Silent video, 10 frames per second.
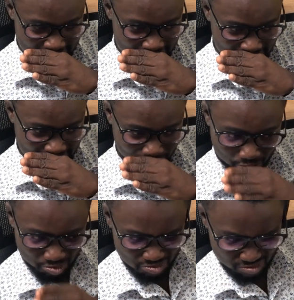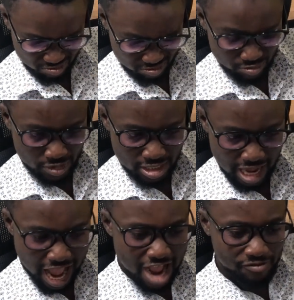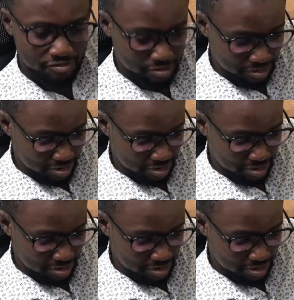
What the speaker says: just have.